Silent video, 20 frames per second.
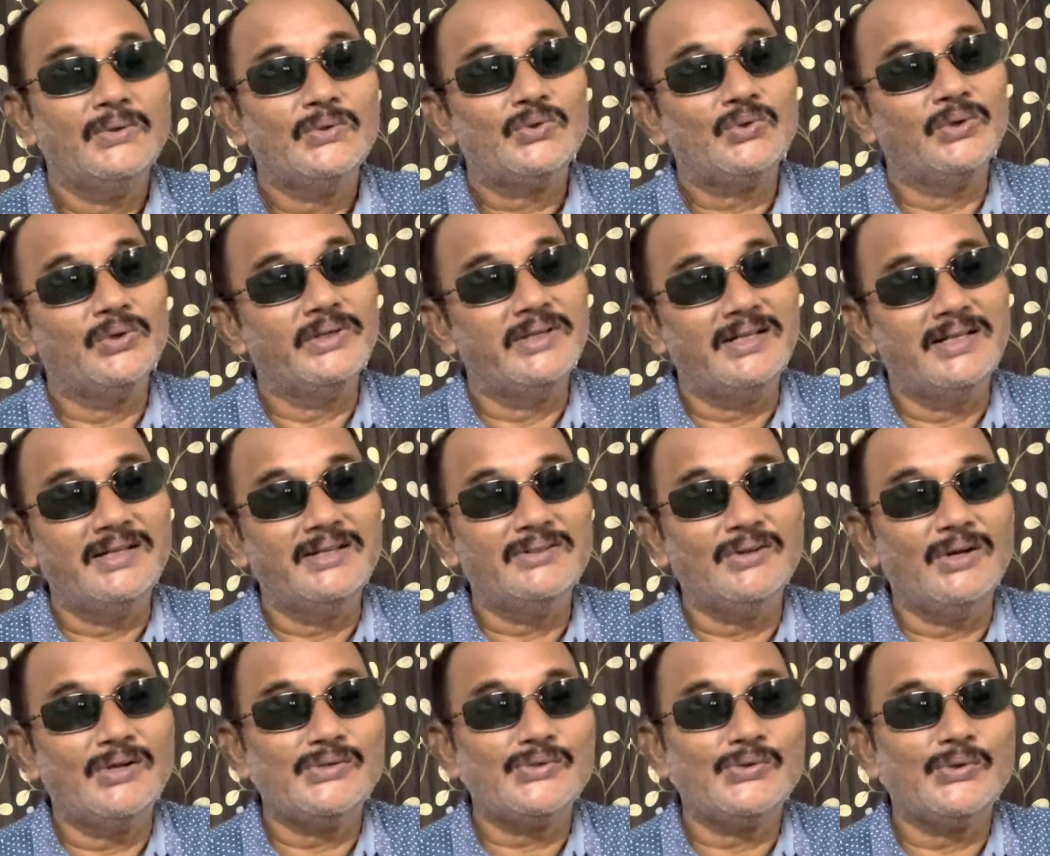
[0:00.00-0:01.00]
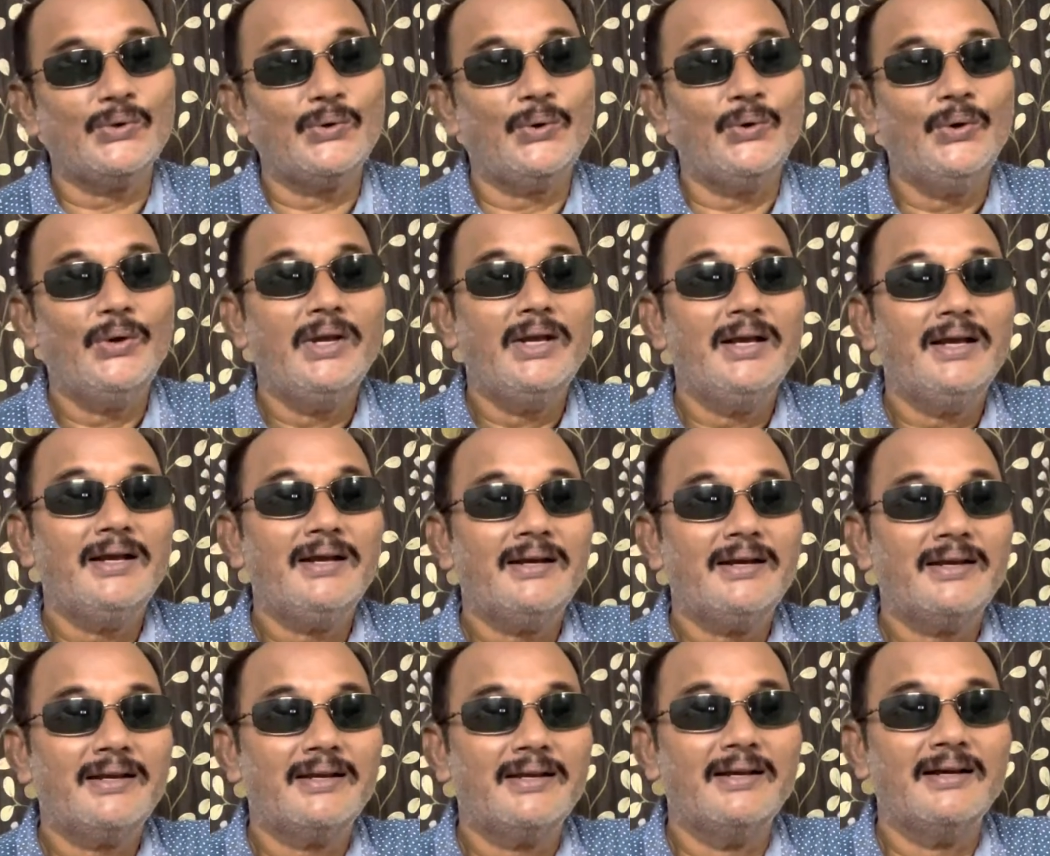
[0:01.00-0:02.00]
So it is also
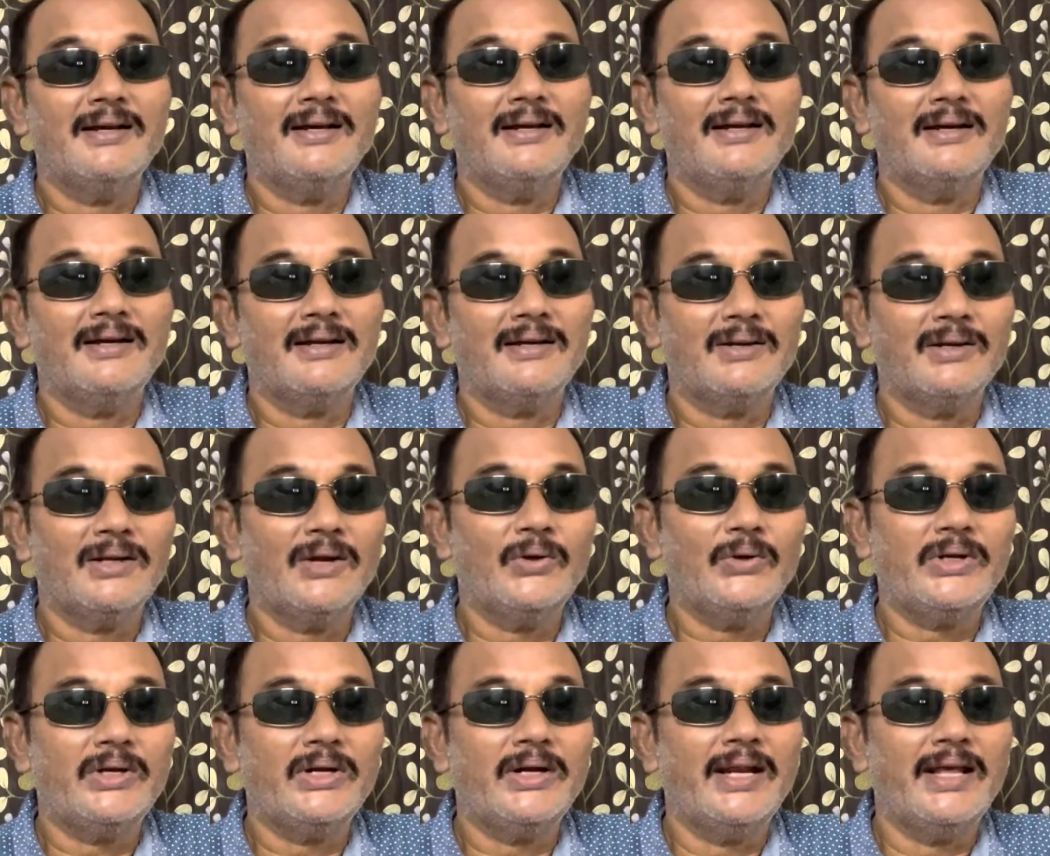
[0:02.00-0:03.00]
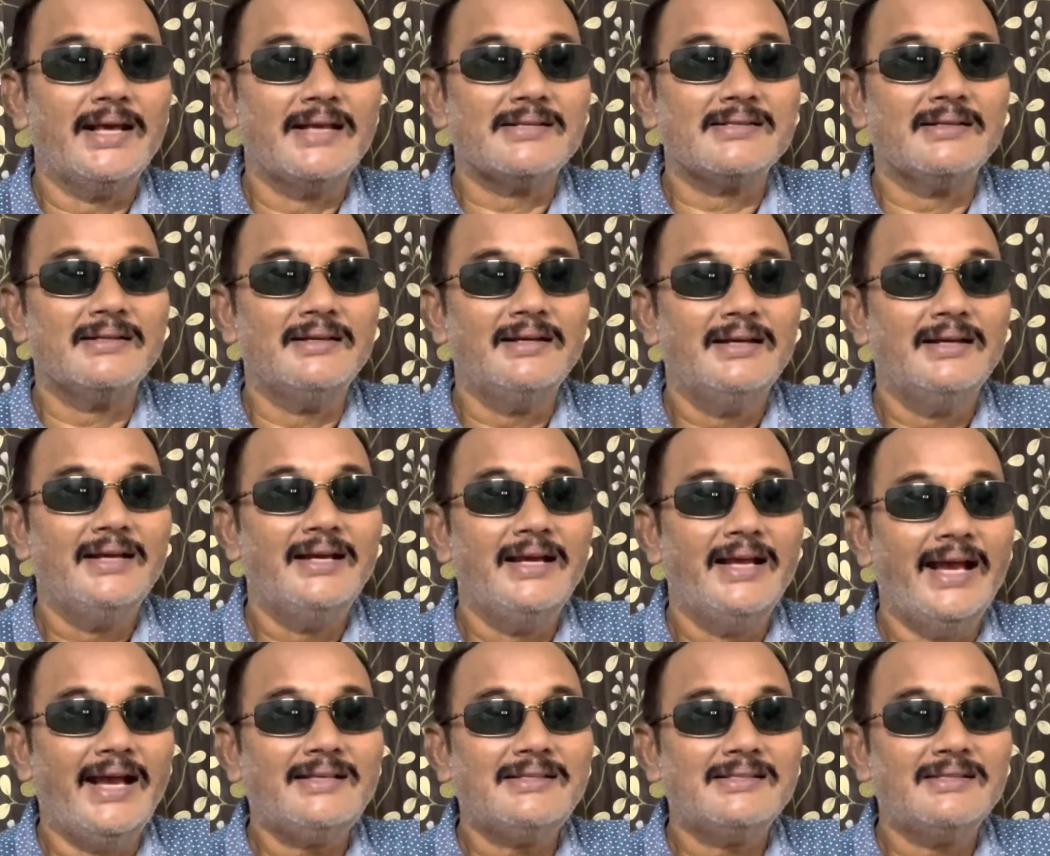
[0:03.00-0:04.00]
noted as
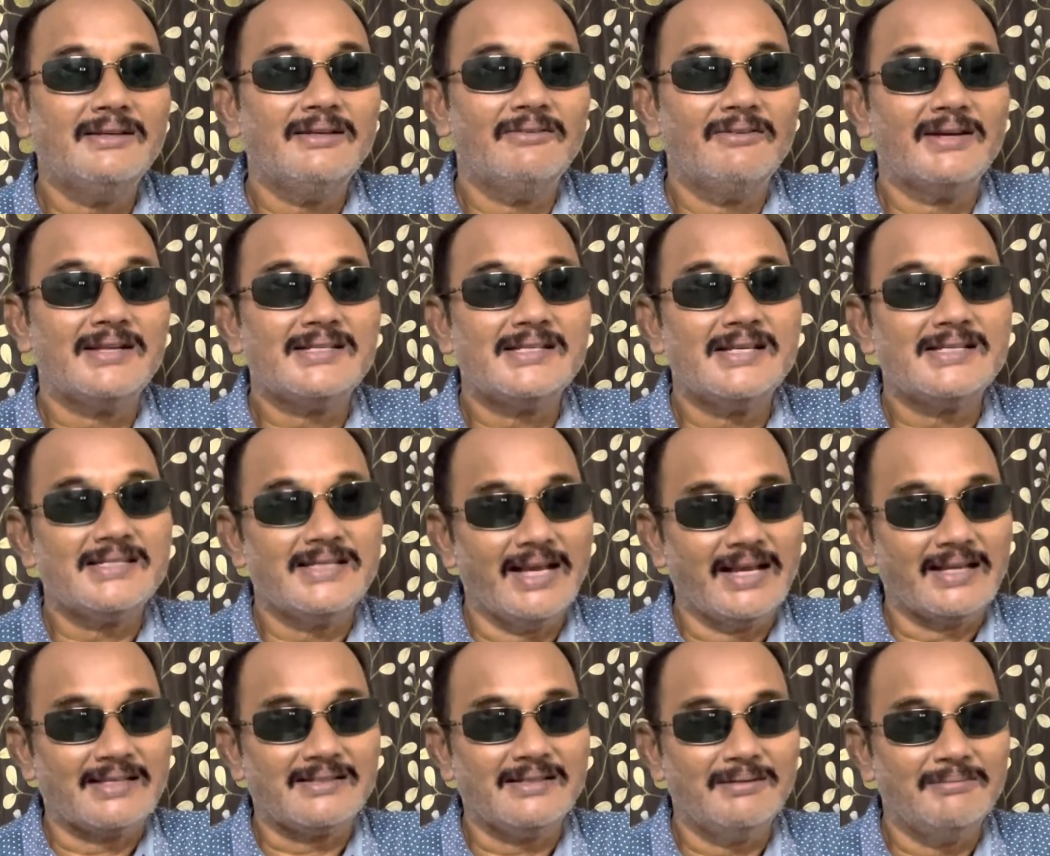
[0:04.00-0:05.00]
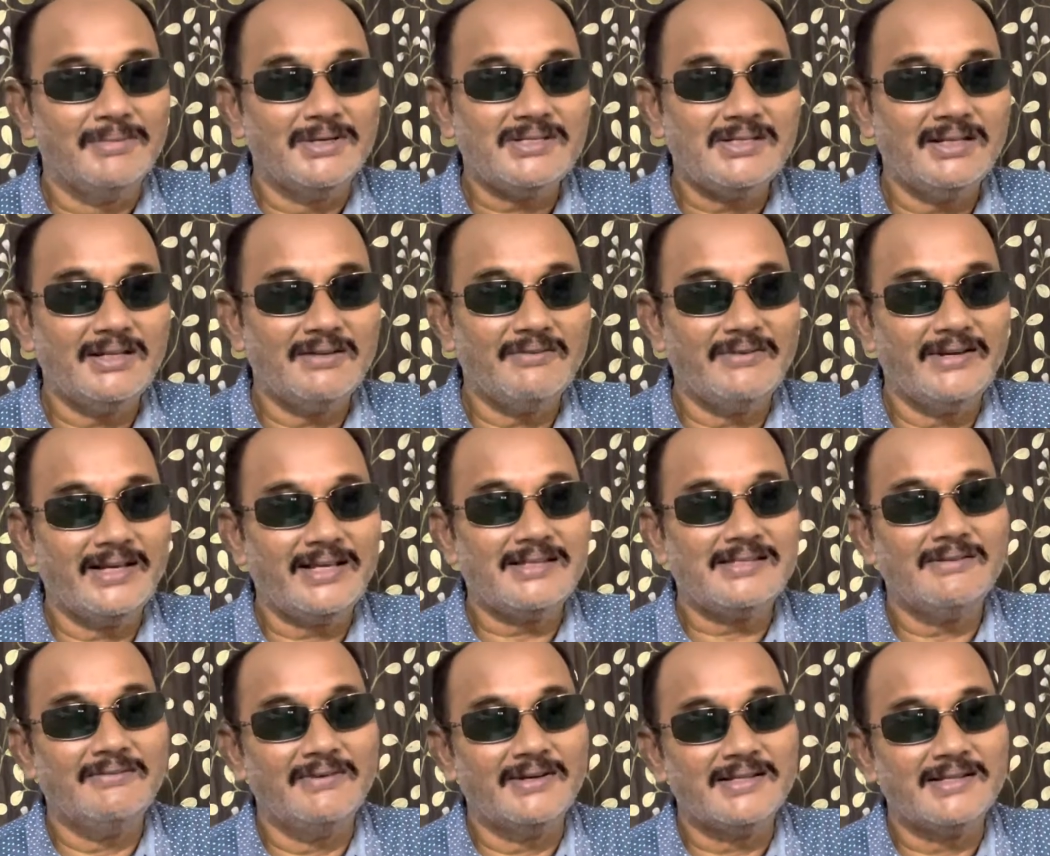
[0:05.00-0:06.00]
X versus X, Mr. X
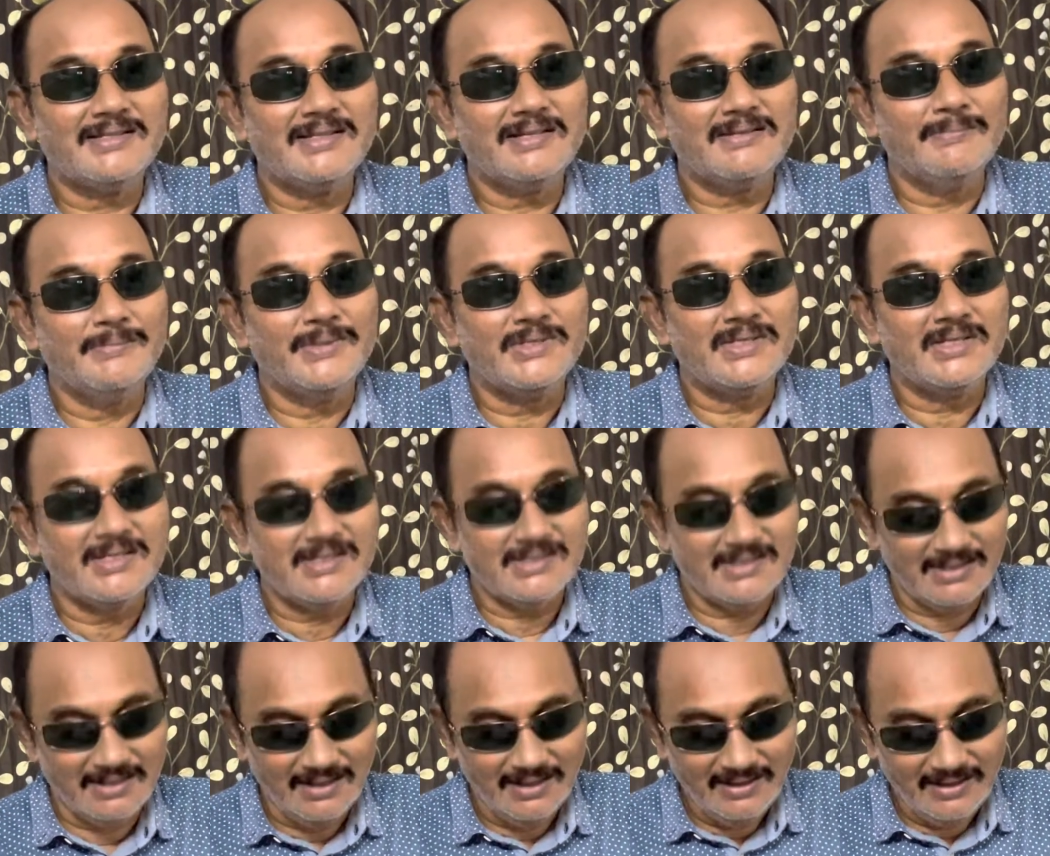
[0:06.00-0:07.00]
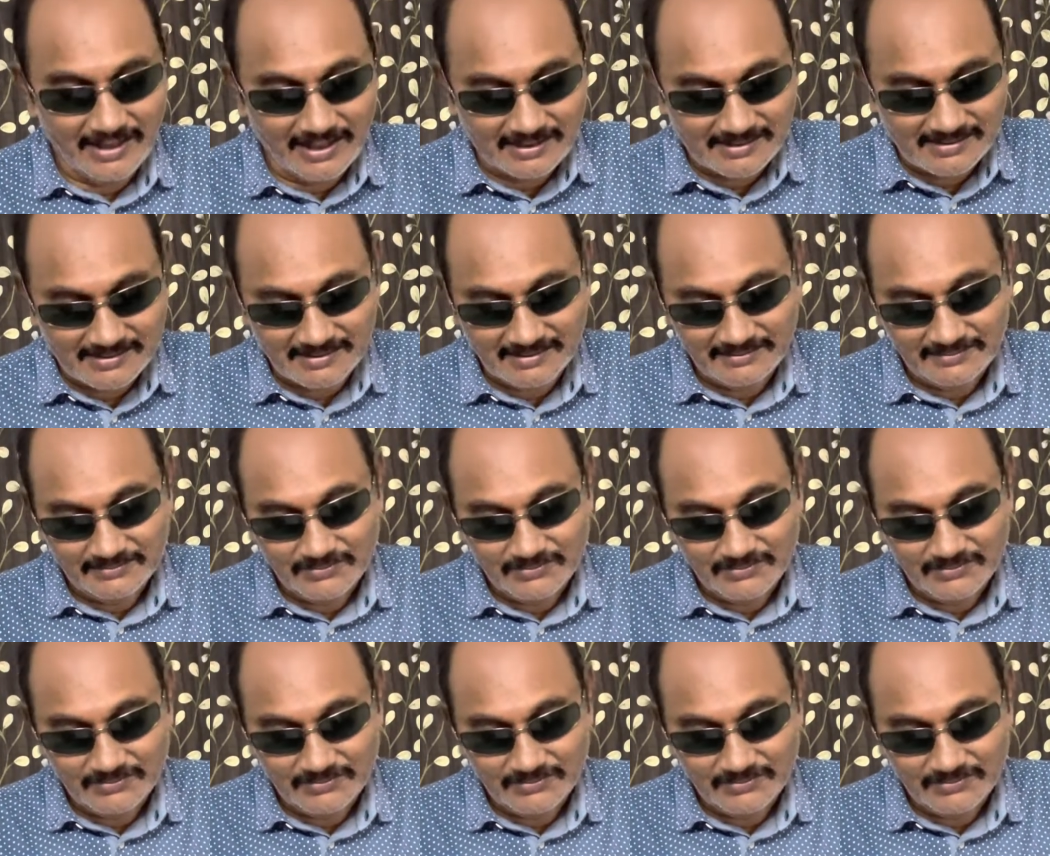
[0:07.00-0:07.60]
versus Mrs. X.